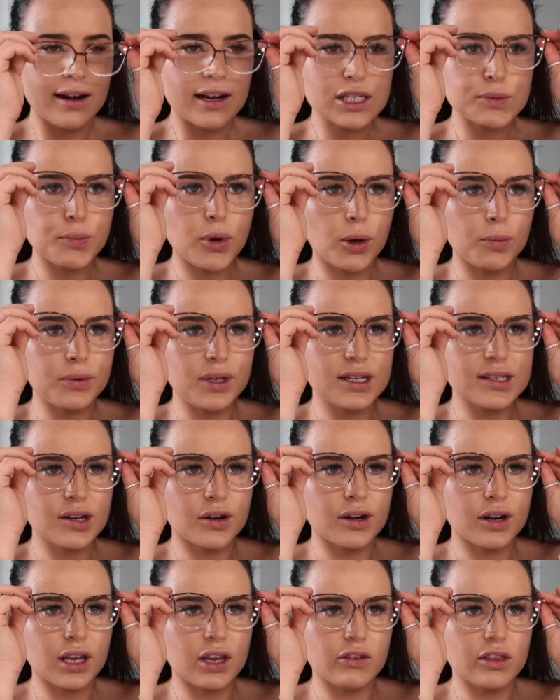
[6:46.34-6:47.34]
Let's pop these on
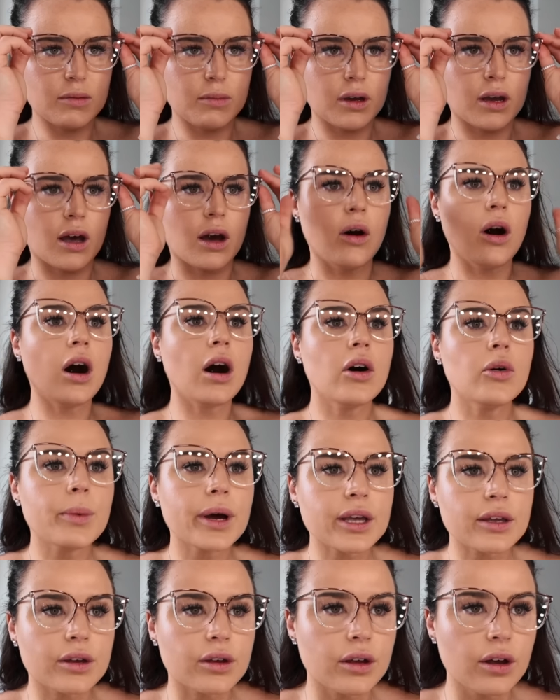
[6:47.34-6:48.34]
and give them a go. Oh my,
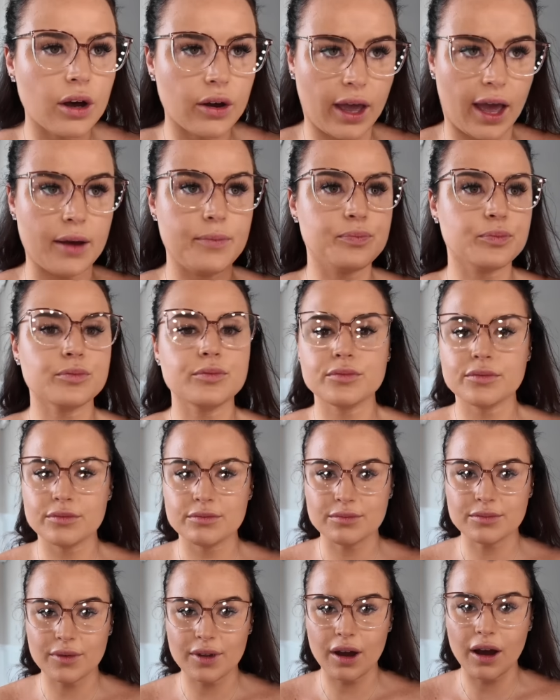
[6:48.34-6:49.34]
okay.
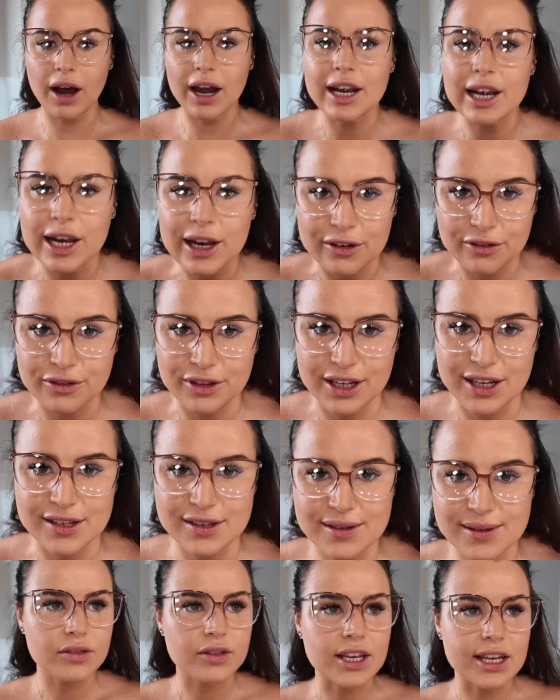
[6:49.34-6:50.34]
I love
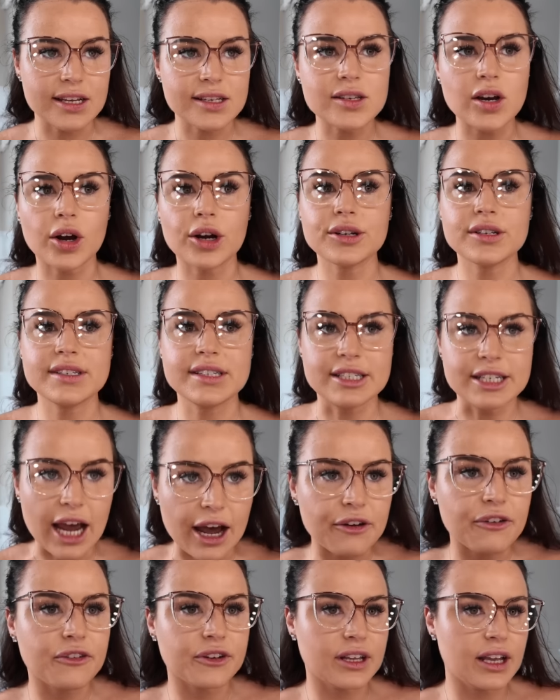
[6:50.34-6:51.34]
these. These are
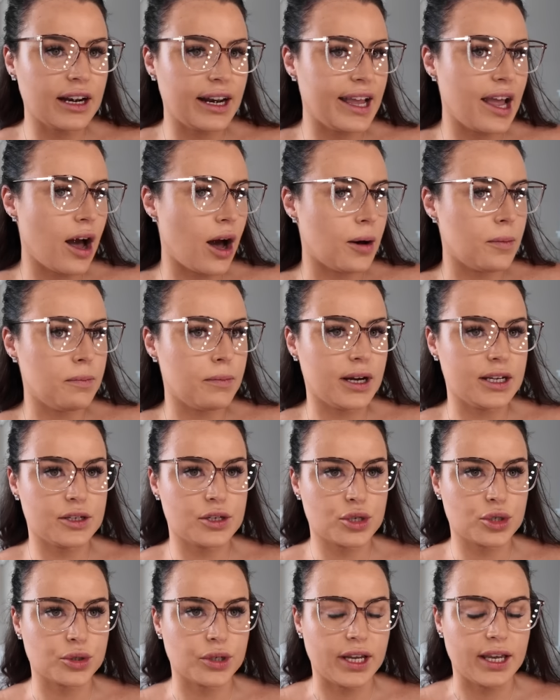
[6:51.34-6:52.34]
definitely up my
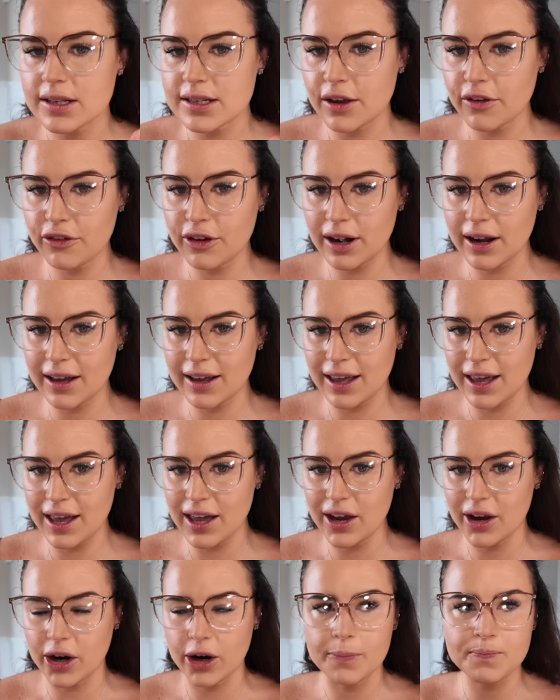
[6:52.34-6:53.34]
street. So I feel like
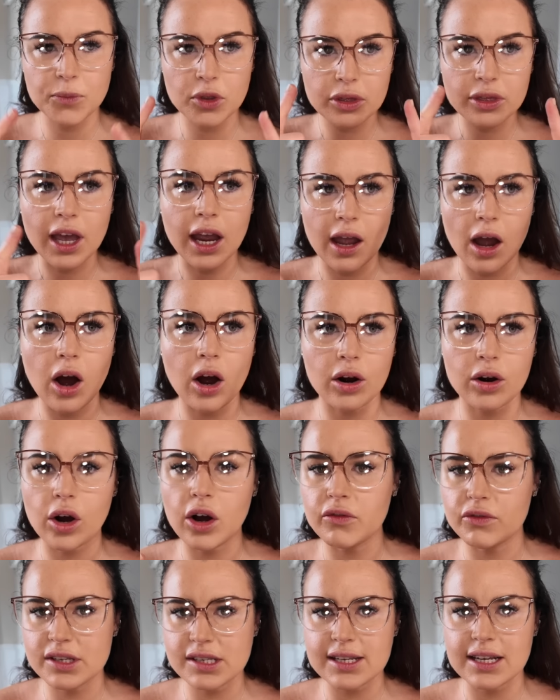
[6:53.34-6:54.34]
here, they are
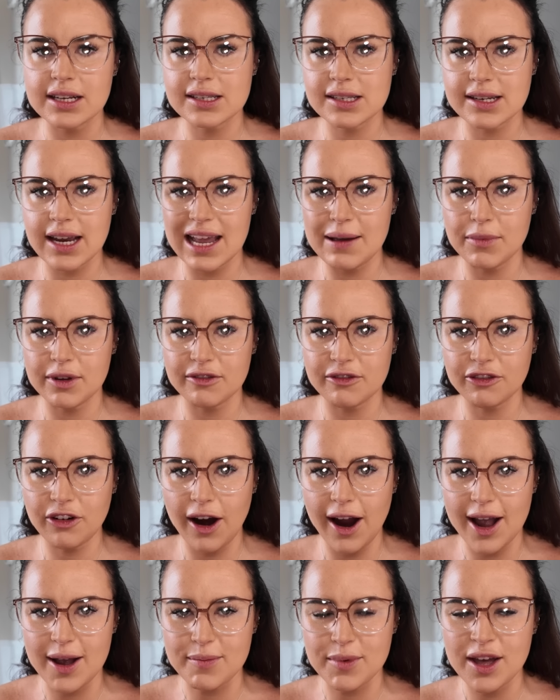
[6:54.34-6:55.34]
obviously a statement
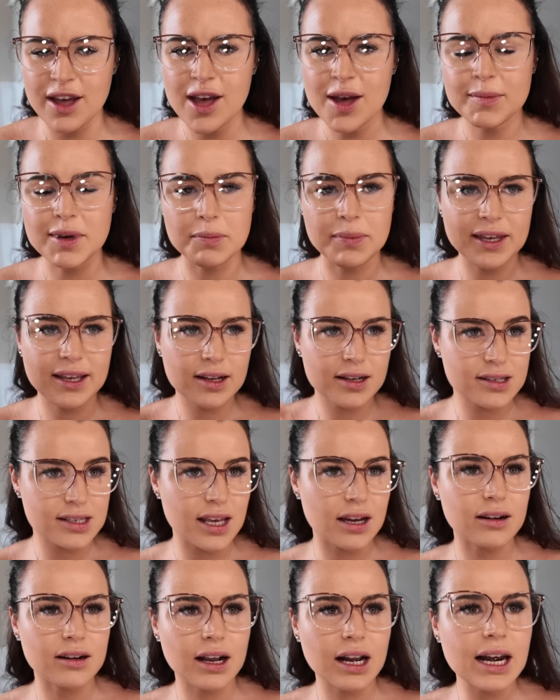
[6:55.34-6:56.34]
frame, but because they're
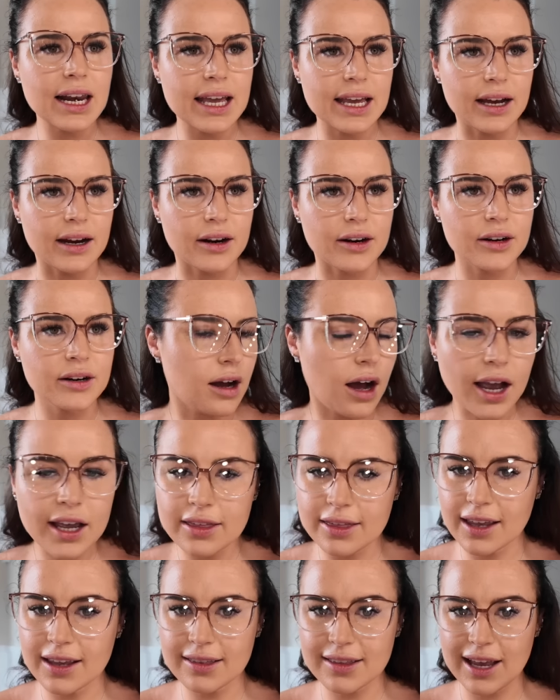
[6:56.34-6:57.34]
clear, I
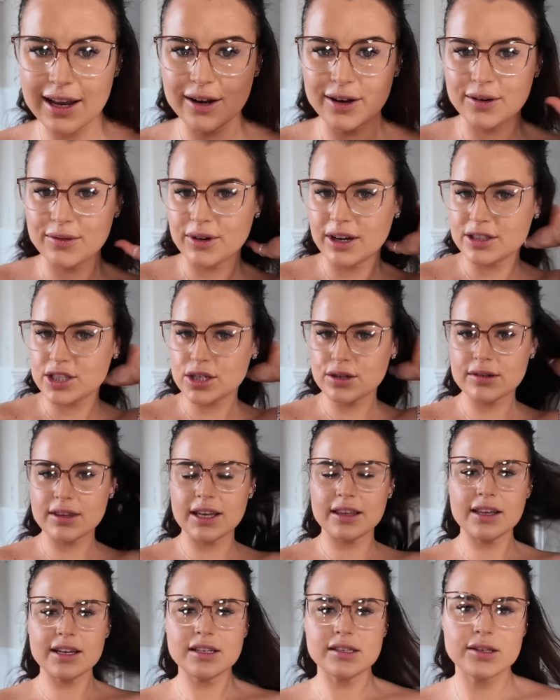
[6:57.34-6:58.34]
think they look, do you think
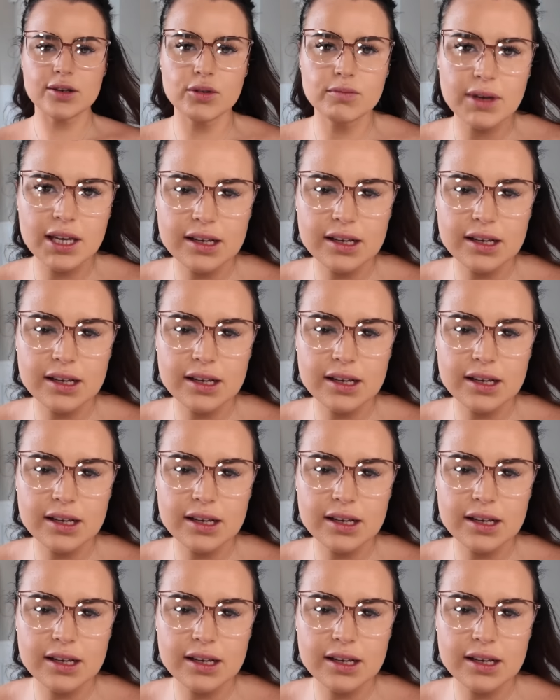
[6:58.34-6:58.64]
they suit me?